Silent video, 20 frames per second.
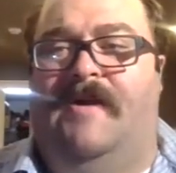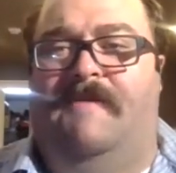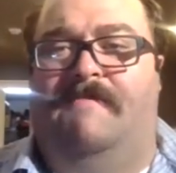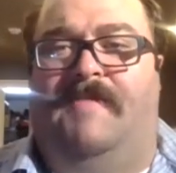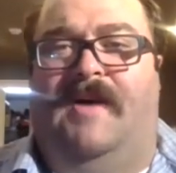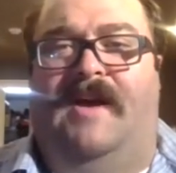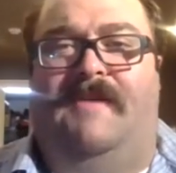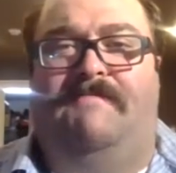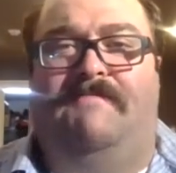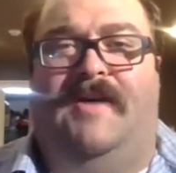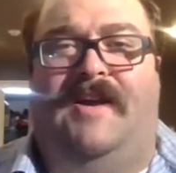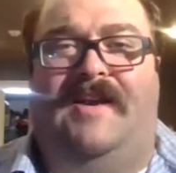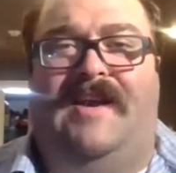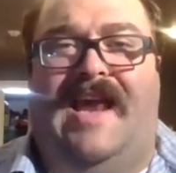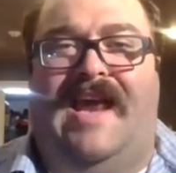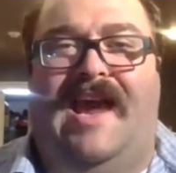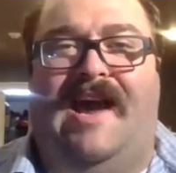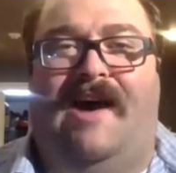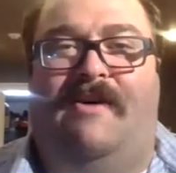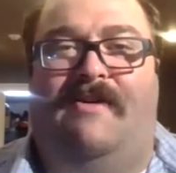But
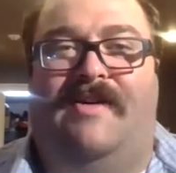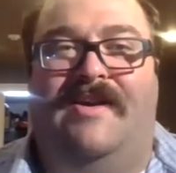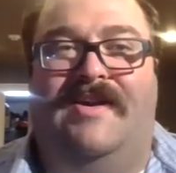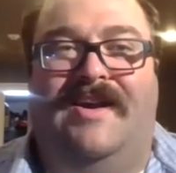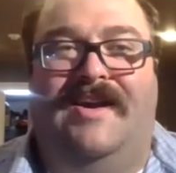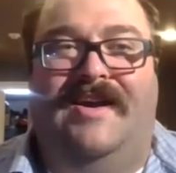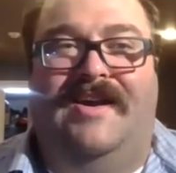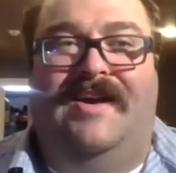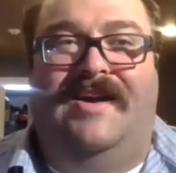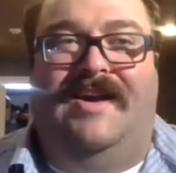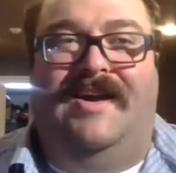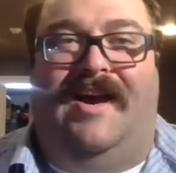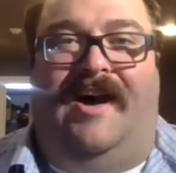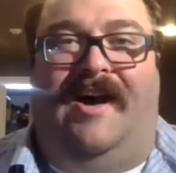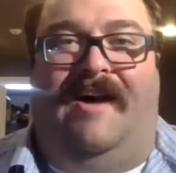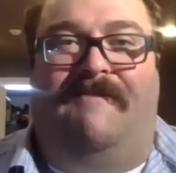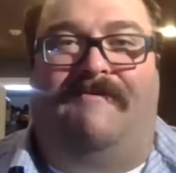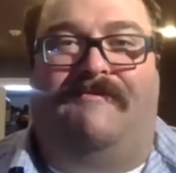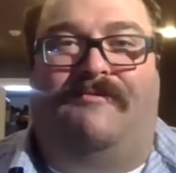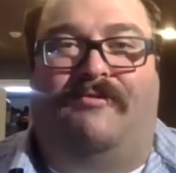how
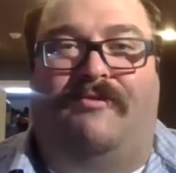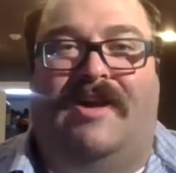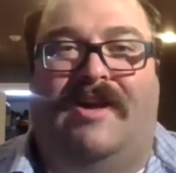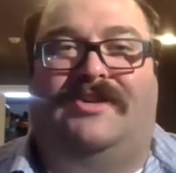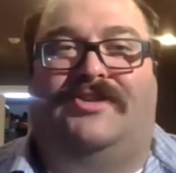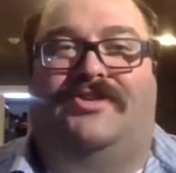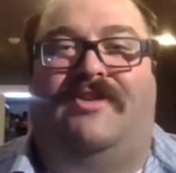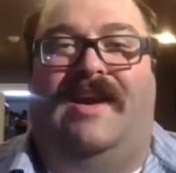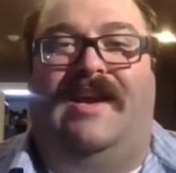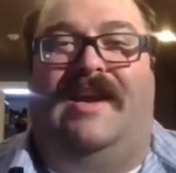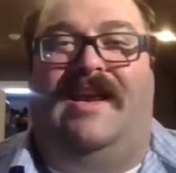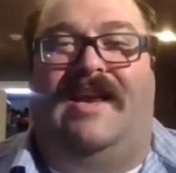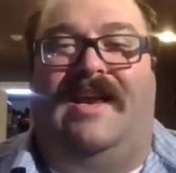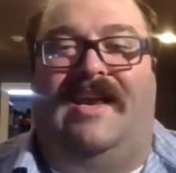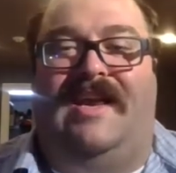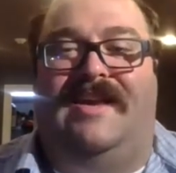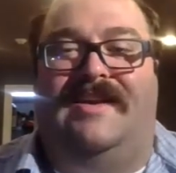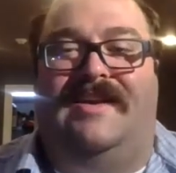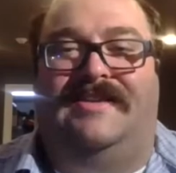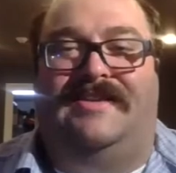frustrating
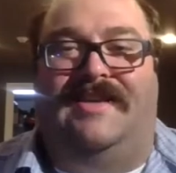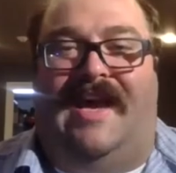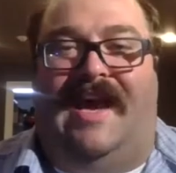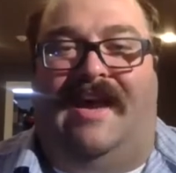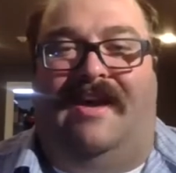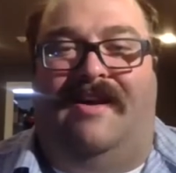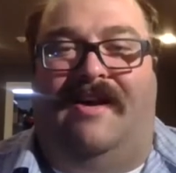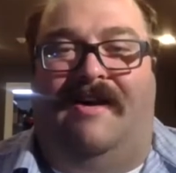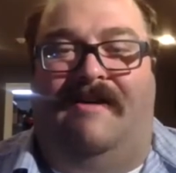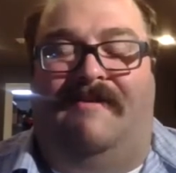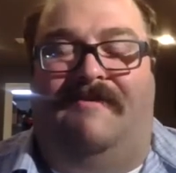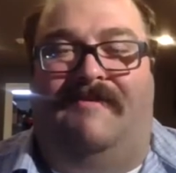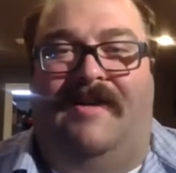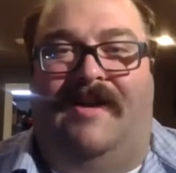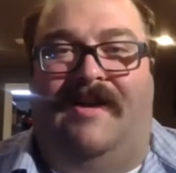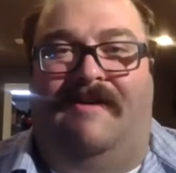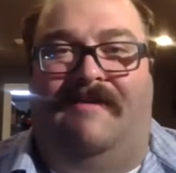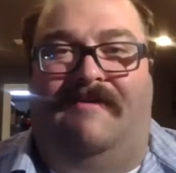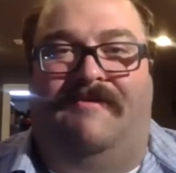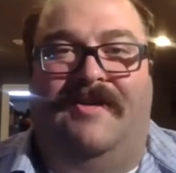is that
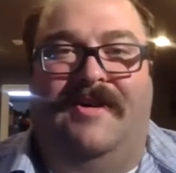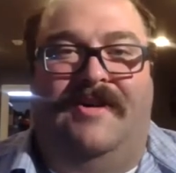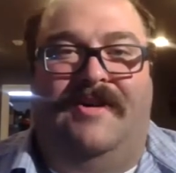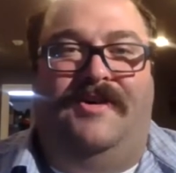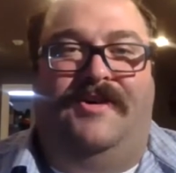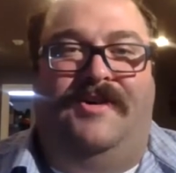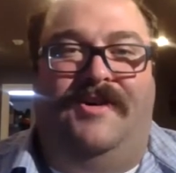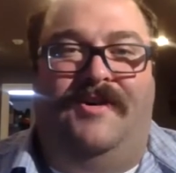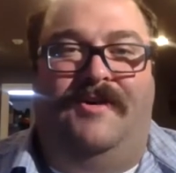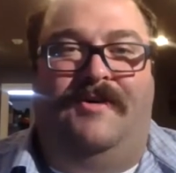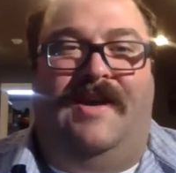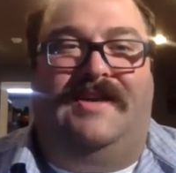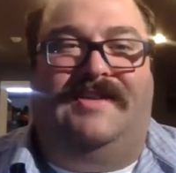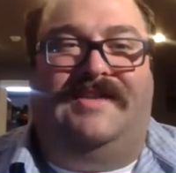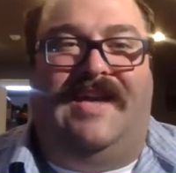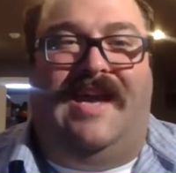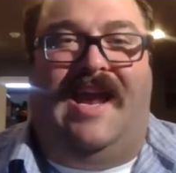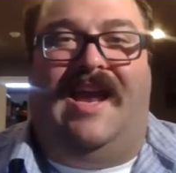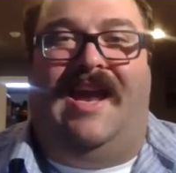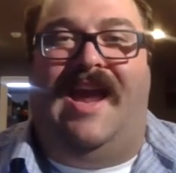of you
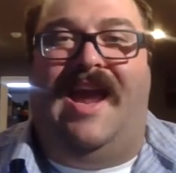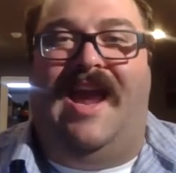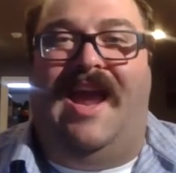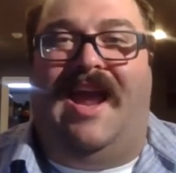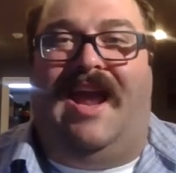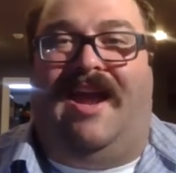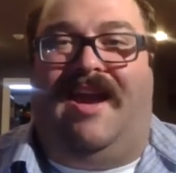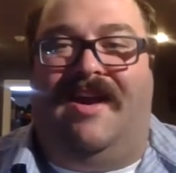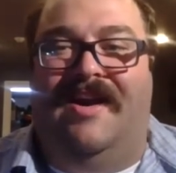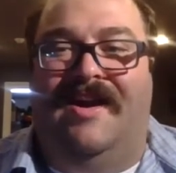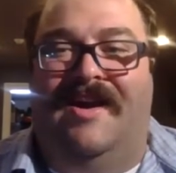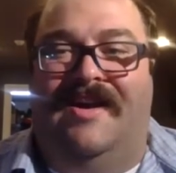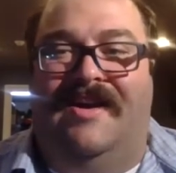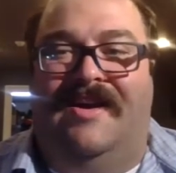saying, hey,